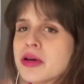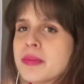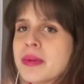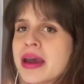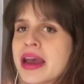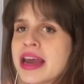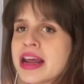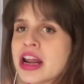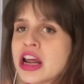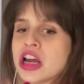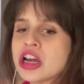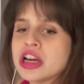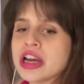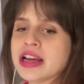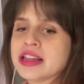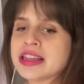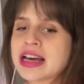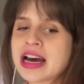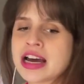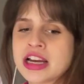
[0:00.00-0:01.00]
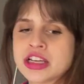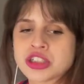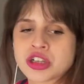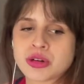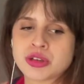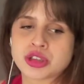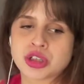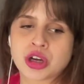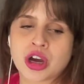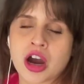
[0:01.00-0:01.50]
bit. That is going
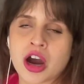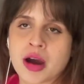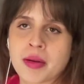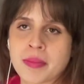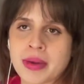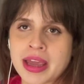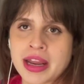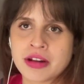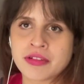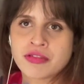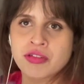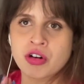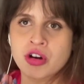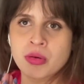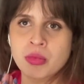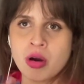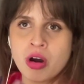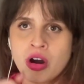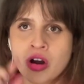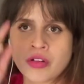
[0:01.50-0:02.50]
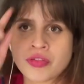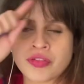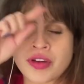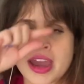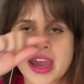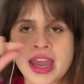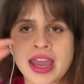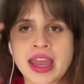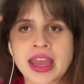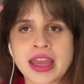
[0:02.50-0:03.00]
to come in the form of
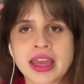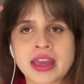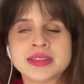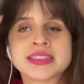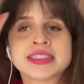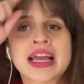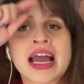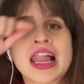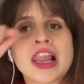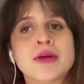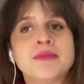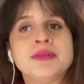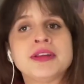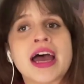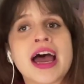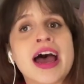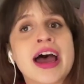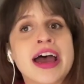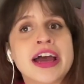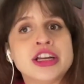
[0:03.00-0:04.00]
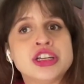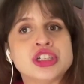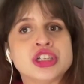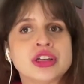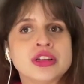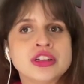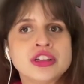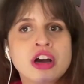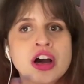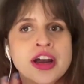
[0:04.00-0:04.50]
a scalloped edge
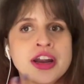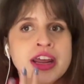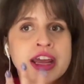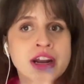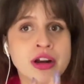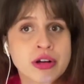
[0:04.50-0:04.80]
done in